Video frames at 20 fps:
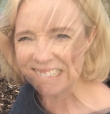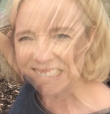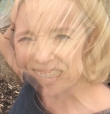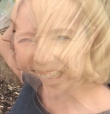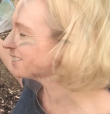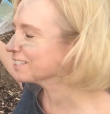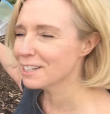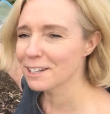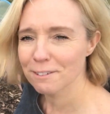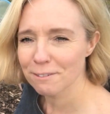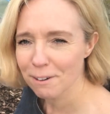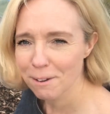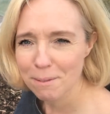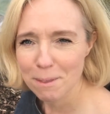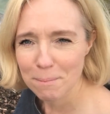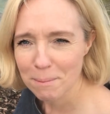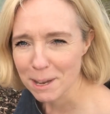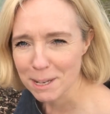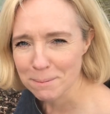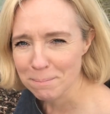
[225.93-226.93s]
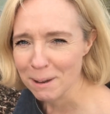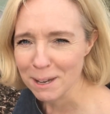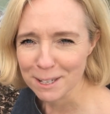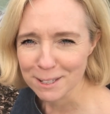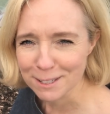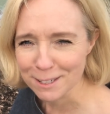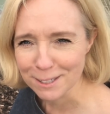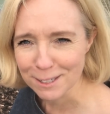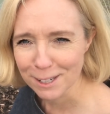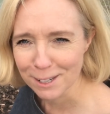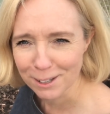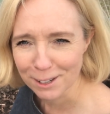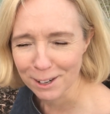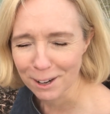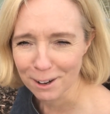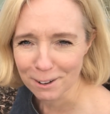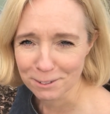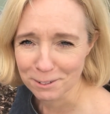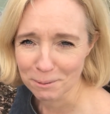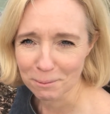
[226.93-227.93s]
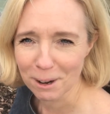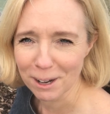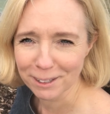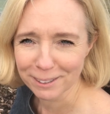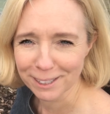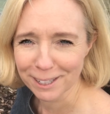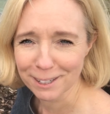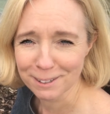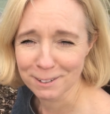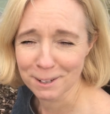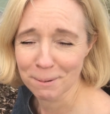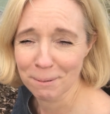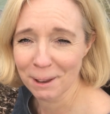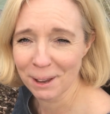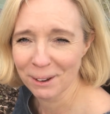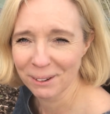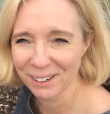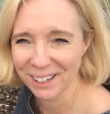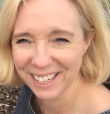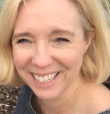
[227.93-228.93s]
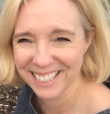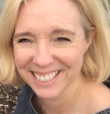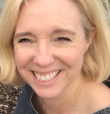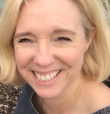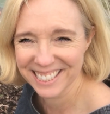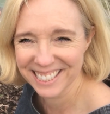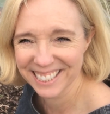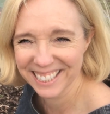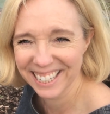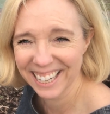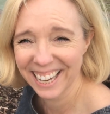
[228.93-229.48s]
I don't know if I'm the best person to look after wildlife, to be honest.